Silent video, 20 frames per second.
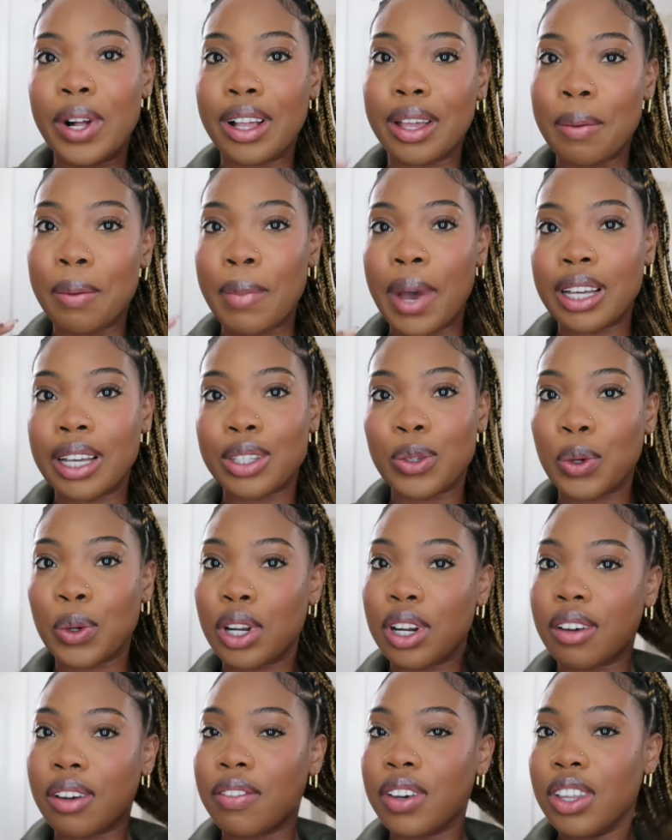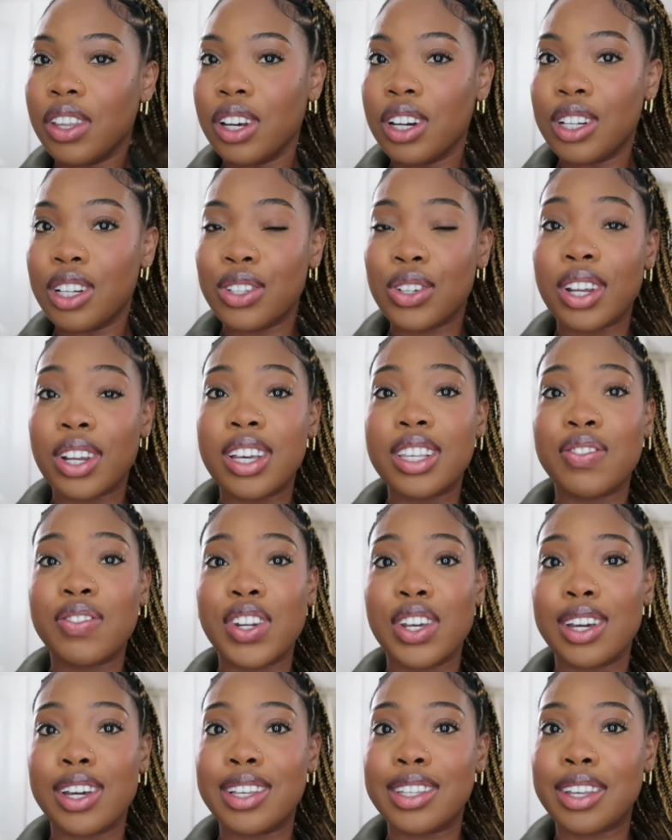welcome back to another video today's
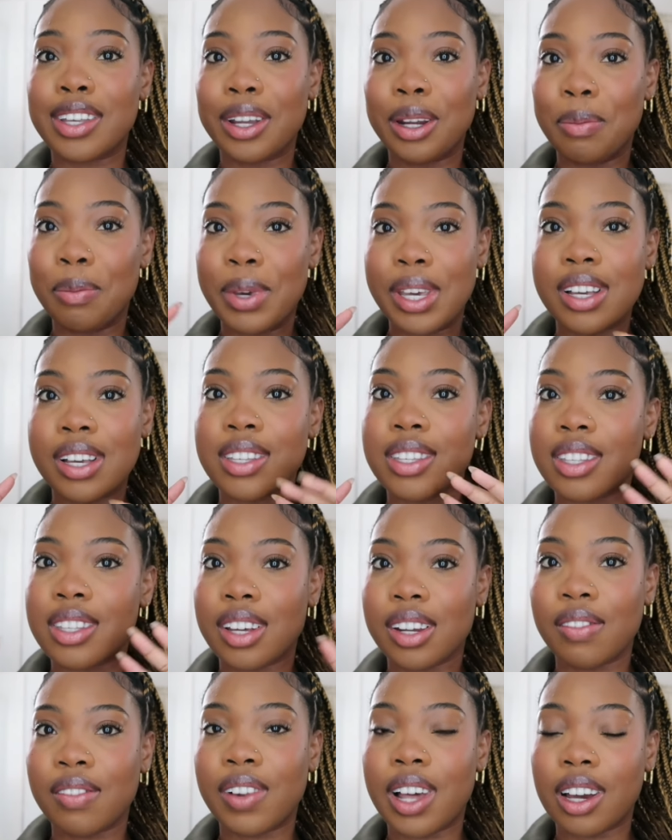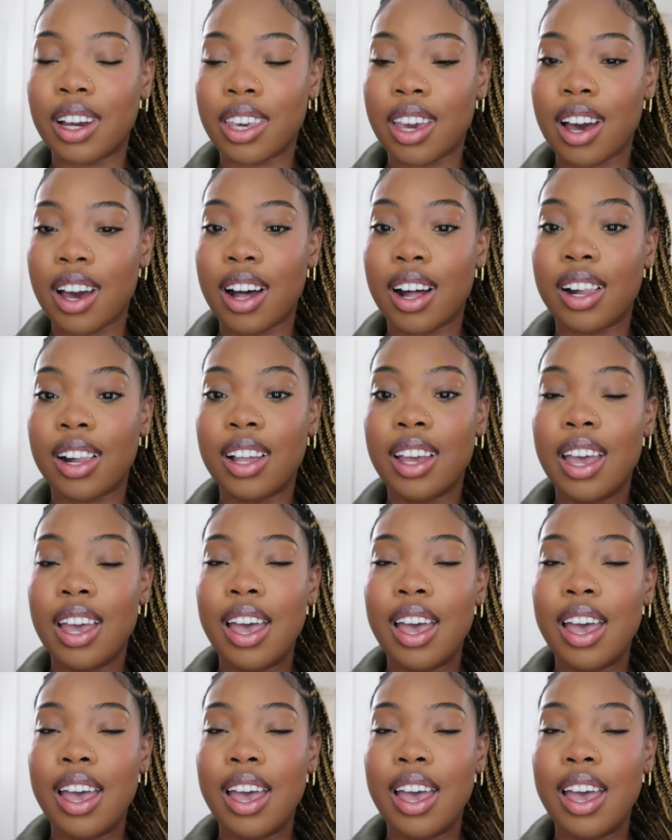video is gonna be a study vlog y'all